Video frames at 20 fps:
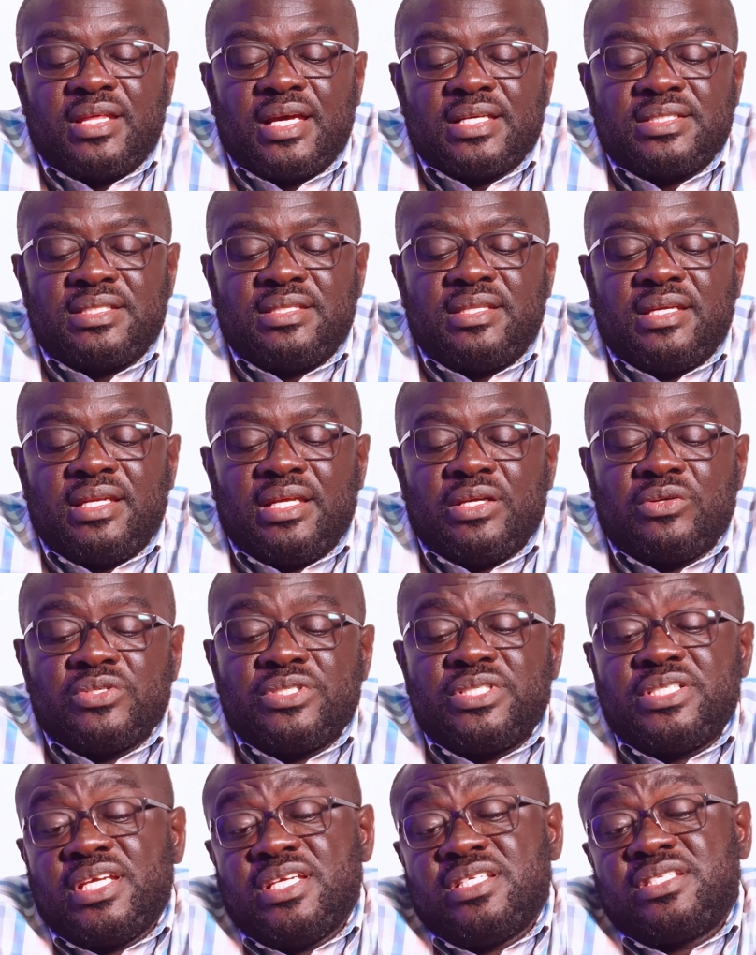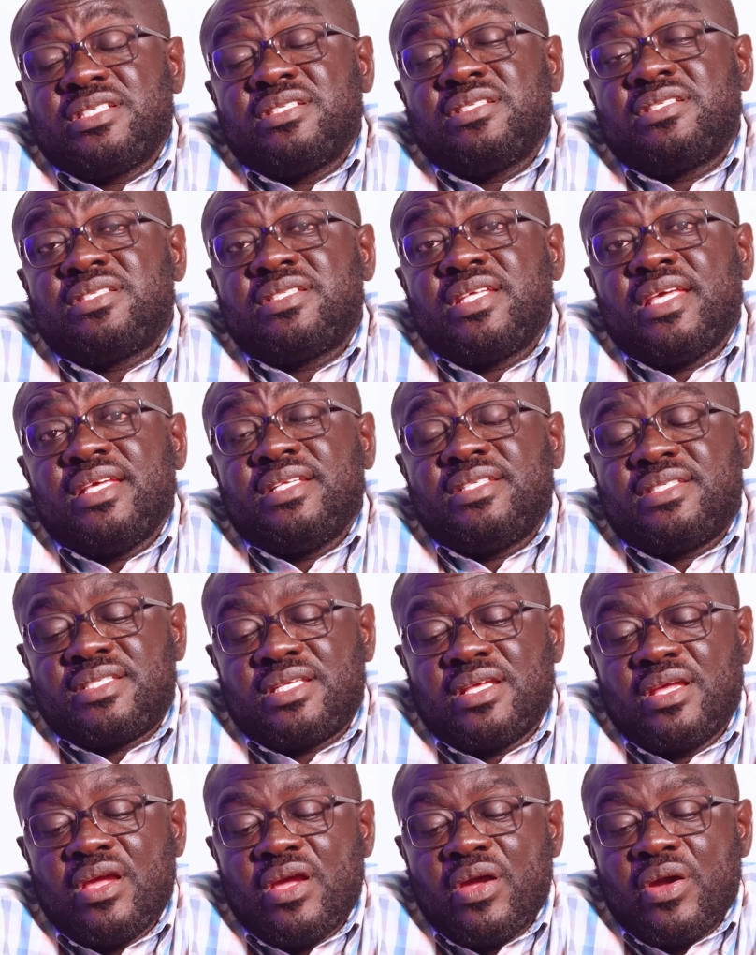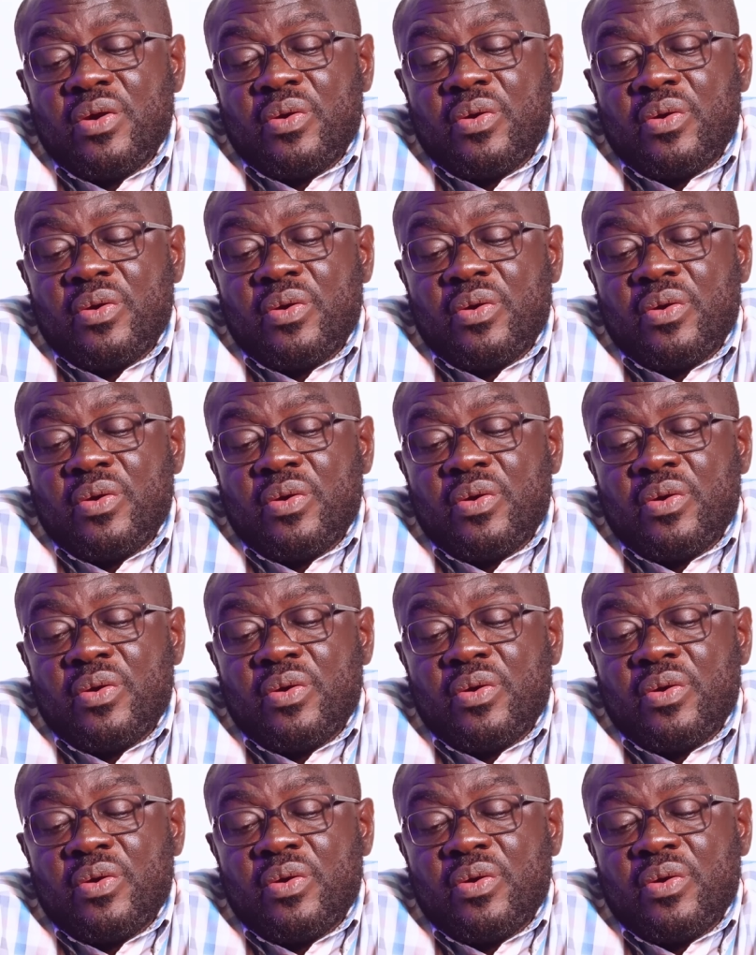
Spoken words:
that the negotiating states